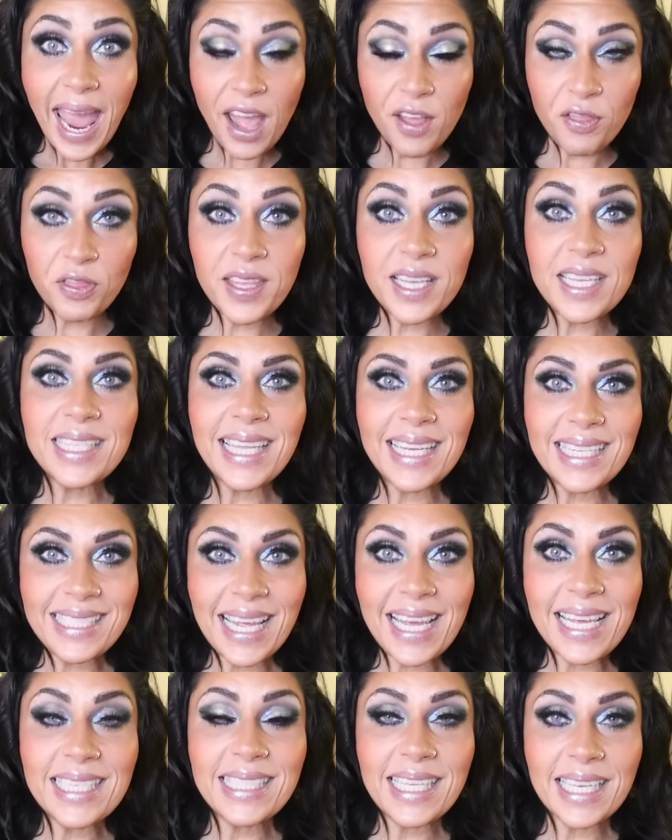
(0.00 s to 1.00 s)
and these. They
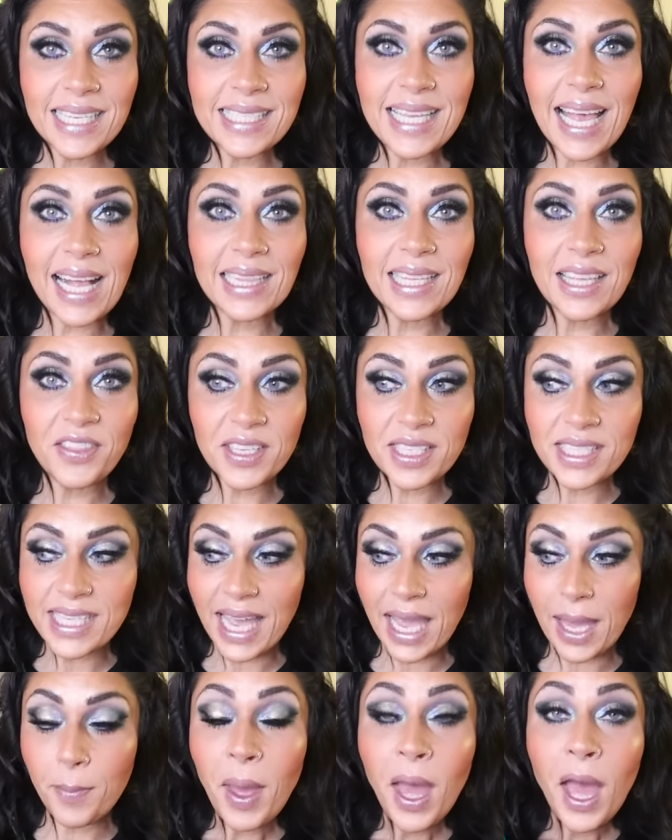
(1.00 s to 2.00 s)
taste exactly the
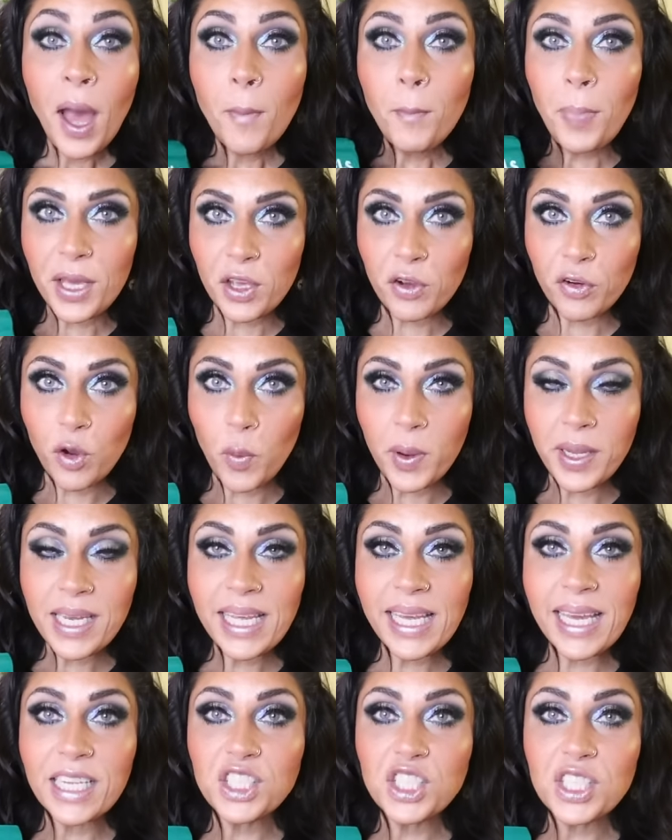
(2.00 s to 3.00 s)
same, but you're going
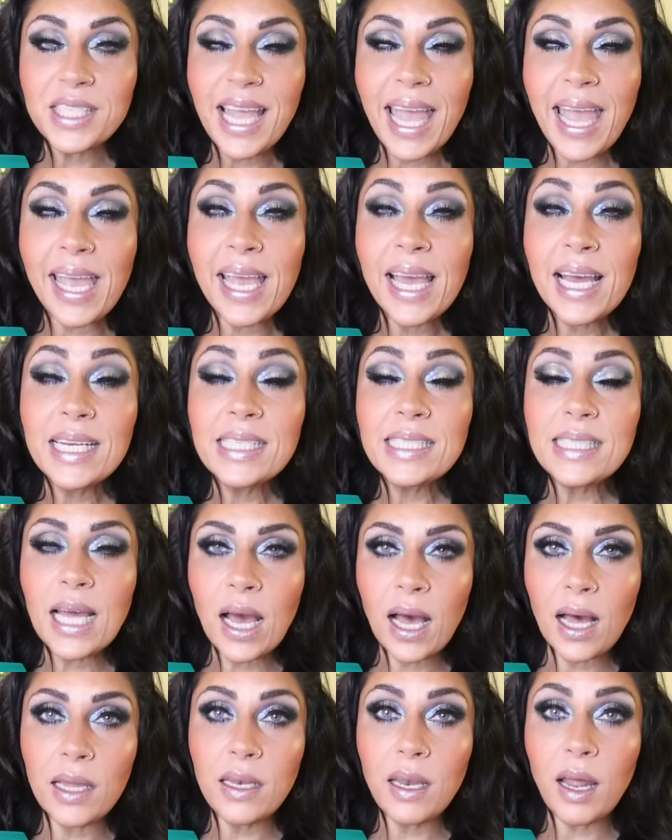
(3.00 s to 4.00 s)
to get just a
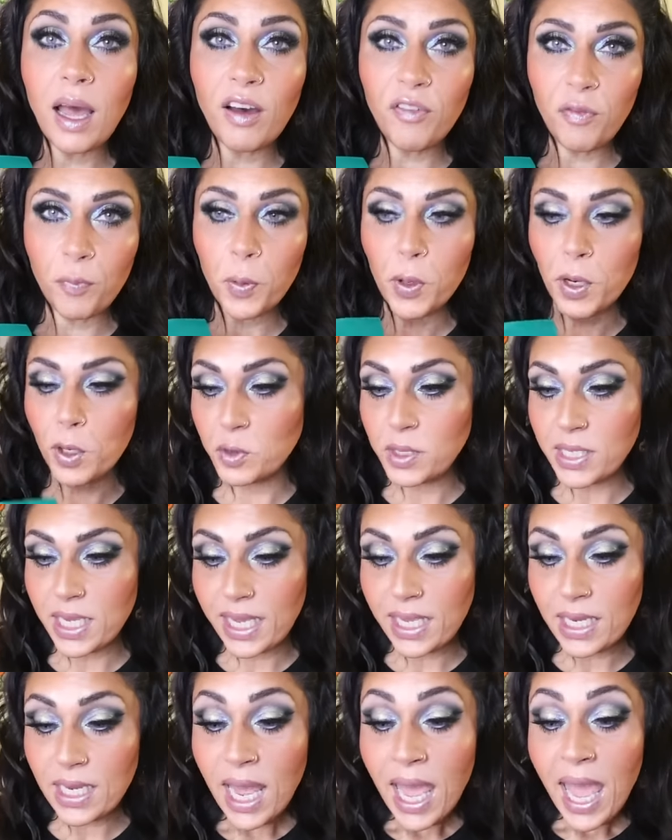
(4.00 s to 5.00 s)
ton of
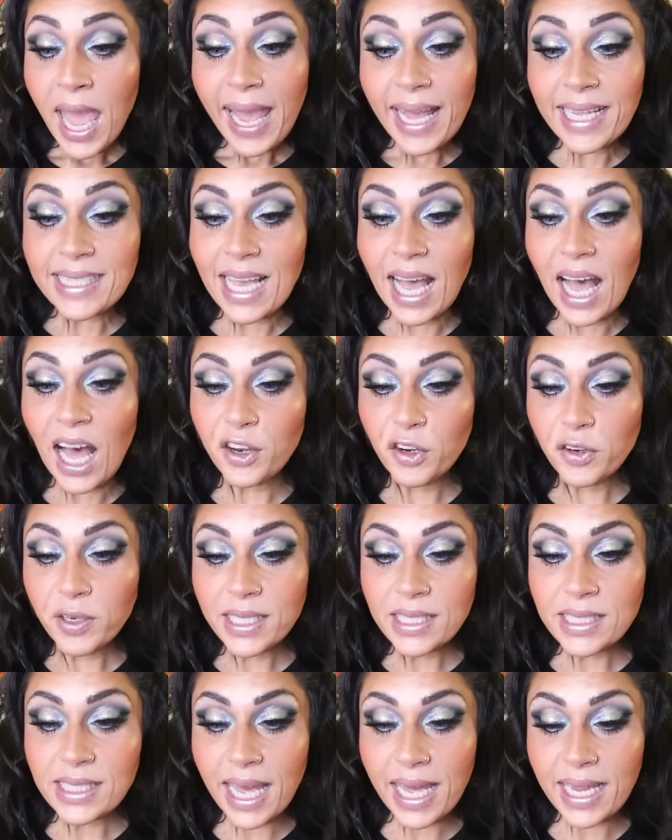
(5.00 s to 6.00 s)
protein. It's
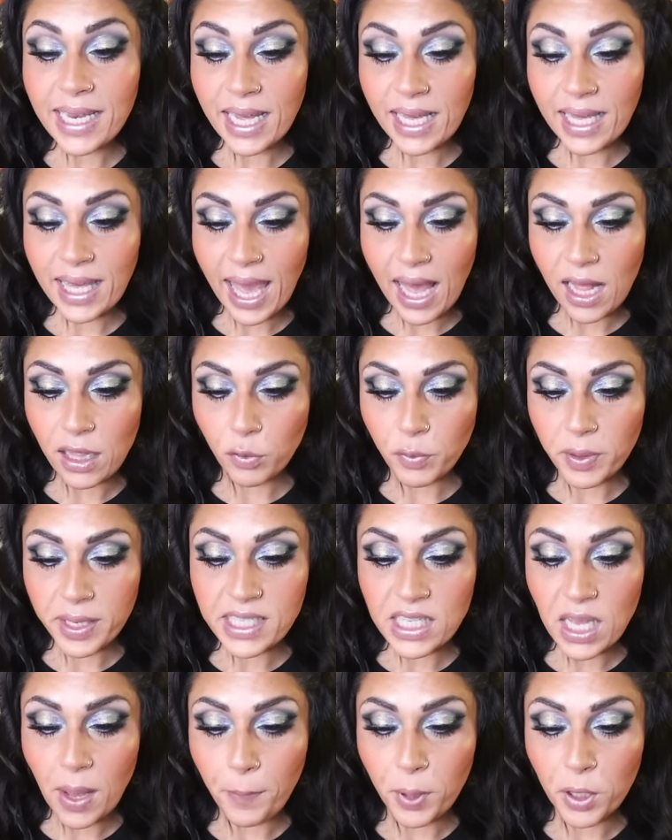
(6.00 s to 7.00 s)
110
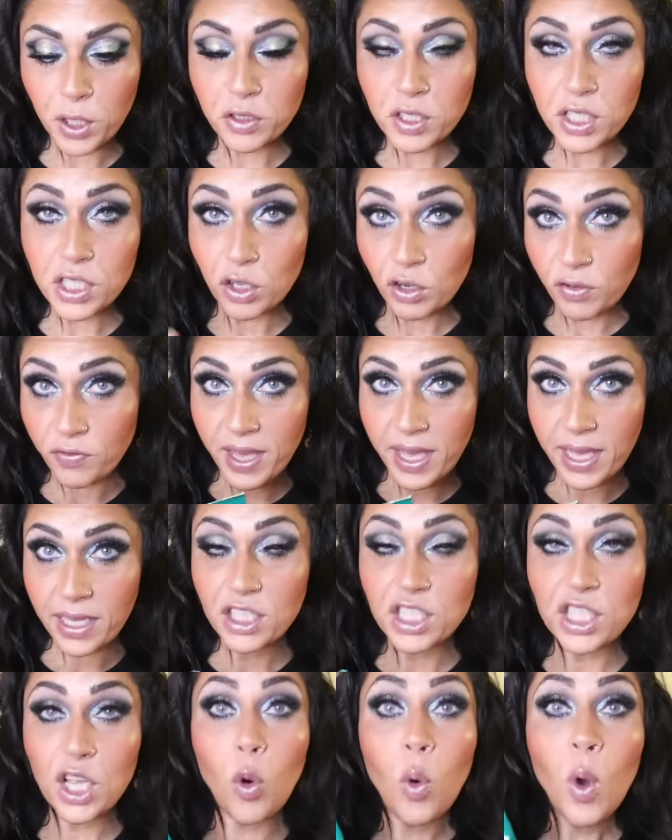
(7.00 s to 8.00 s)
calories per
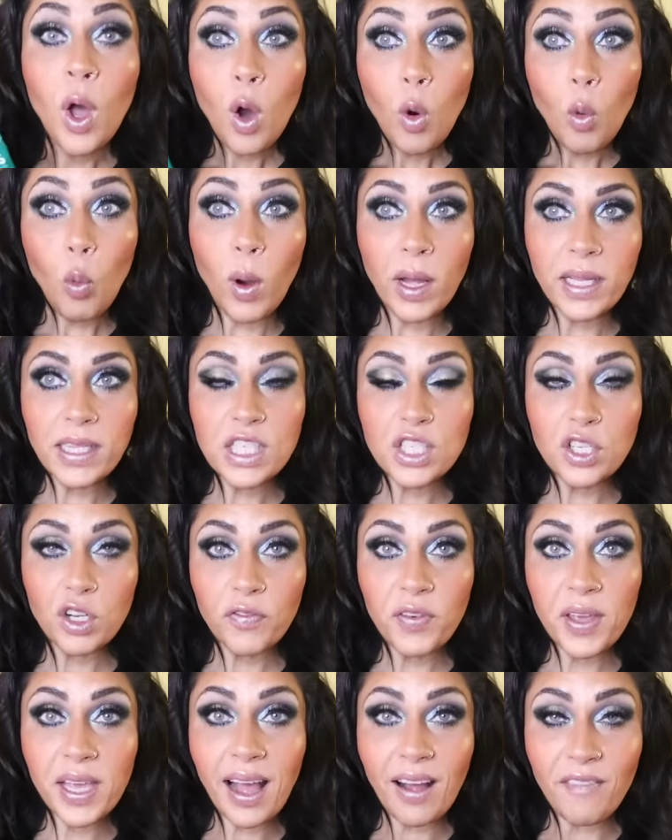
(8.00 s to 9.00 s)
serving. So one
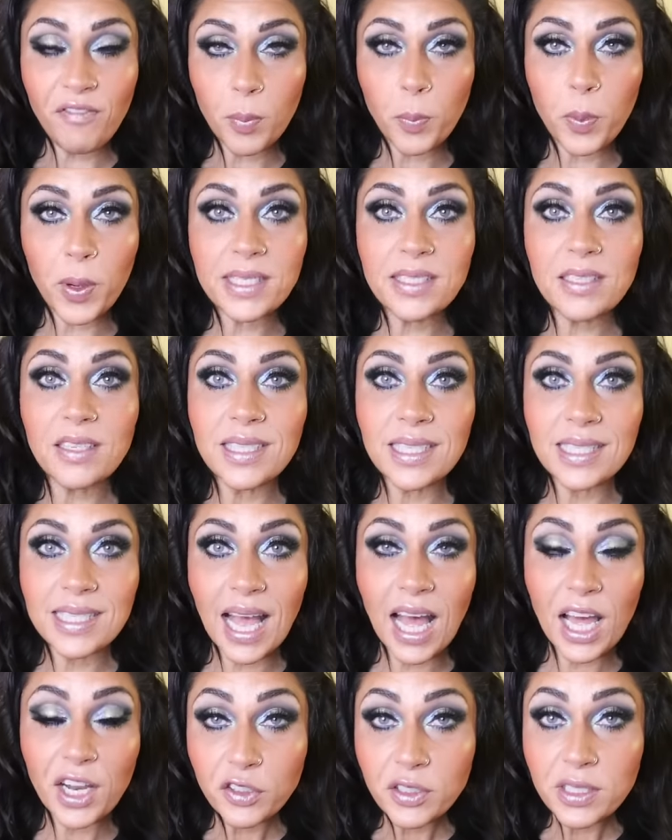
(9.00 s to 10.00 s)
serving of the pretzels is
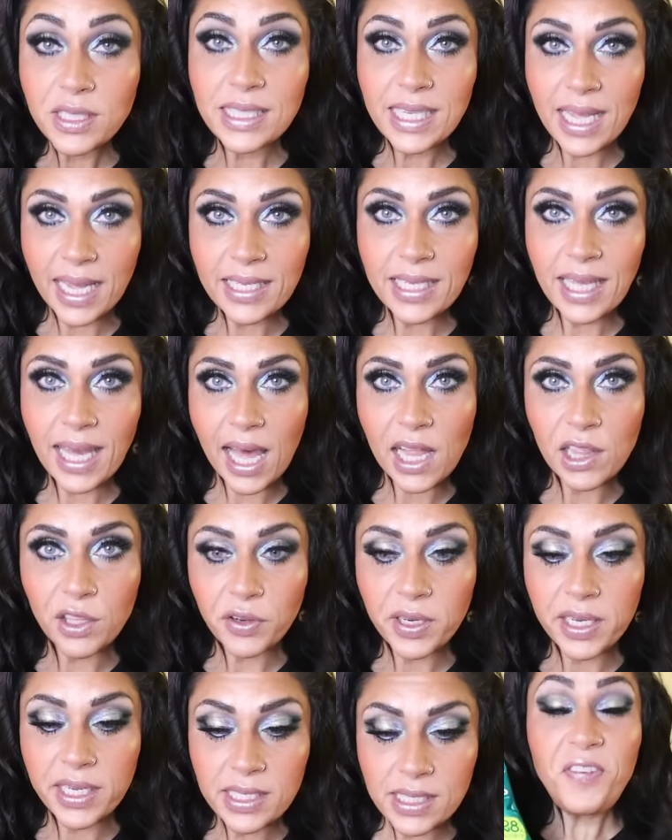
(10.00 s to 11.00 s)
110
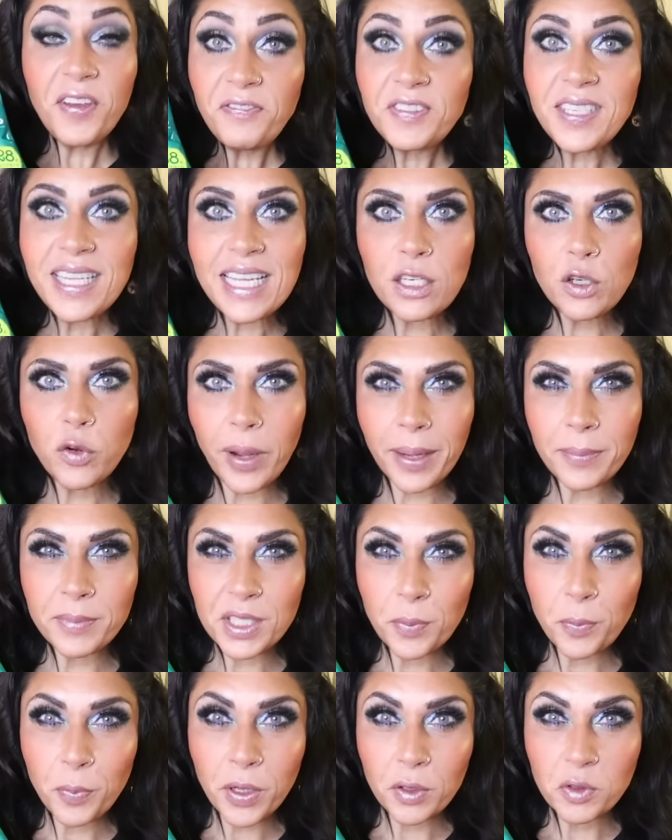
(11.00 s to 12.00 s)
calories, 15
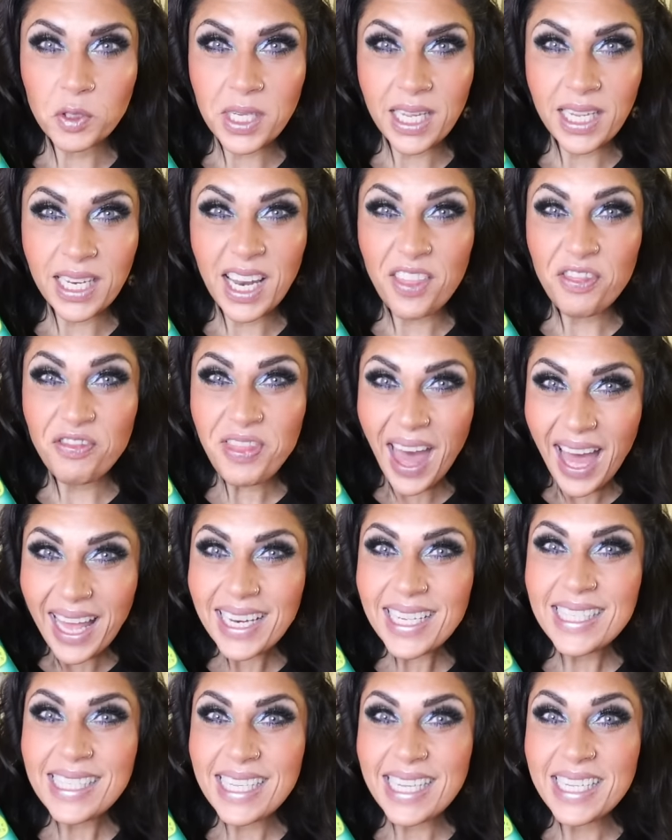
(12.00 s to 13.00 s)
grams of protein.
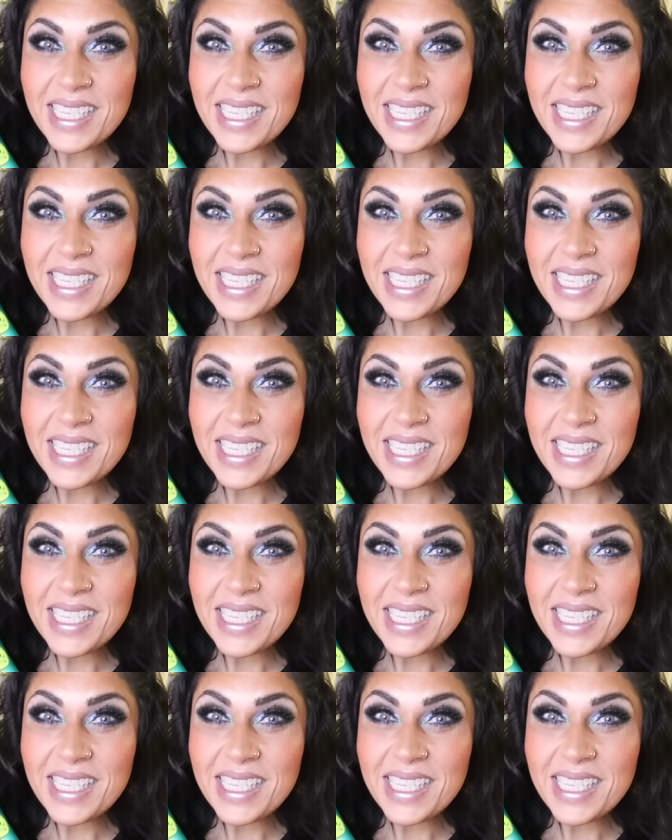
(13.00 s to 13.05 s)
That is